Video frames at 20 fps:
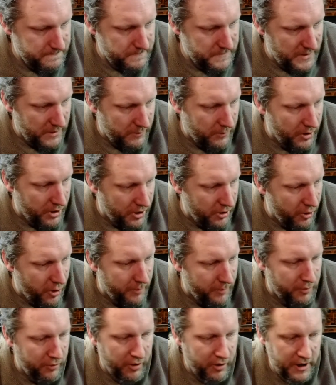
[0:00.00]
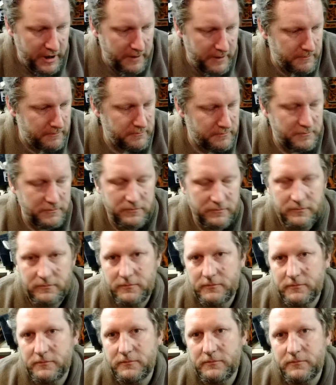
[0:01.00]
You know, I can operate
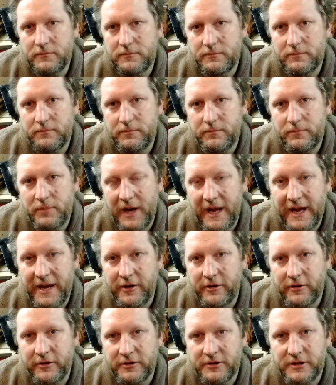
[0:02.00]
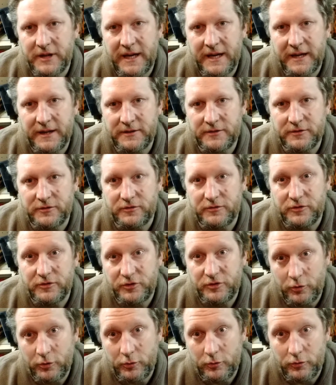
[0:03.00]
planers and
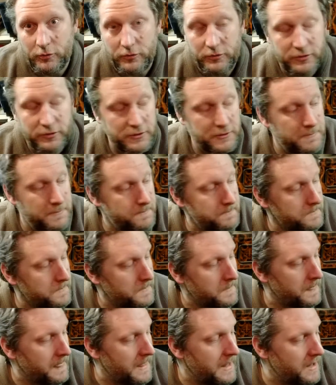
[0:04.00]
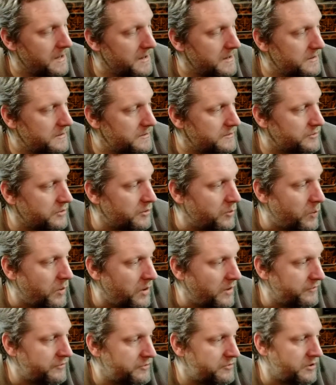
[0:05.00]
saws. So what
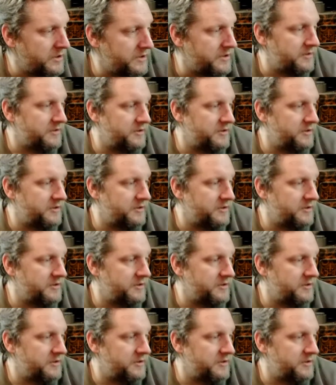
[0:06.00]
I've tried to